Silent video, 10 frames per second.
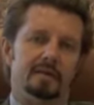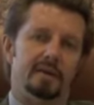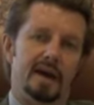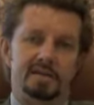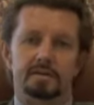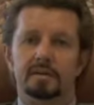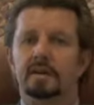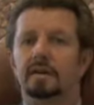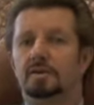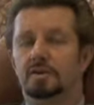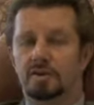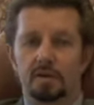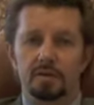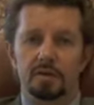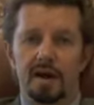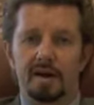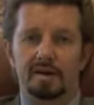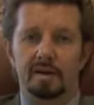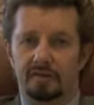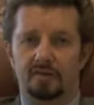to actually show you how
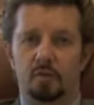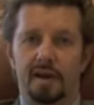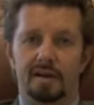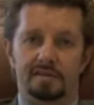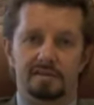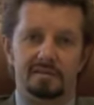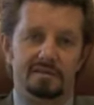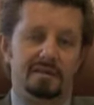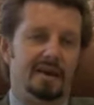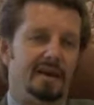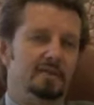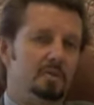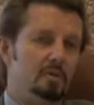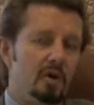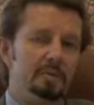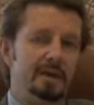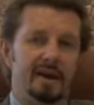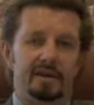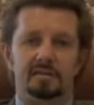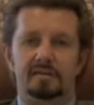to lift weights and do aerobic
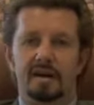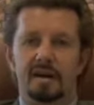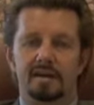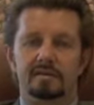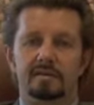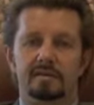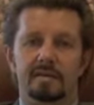exercise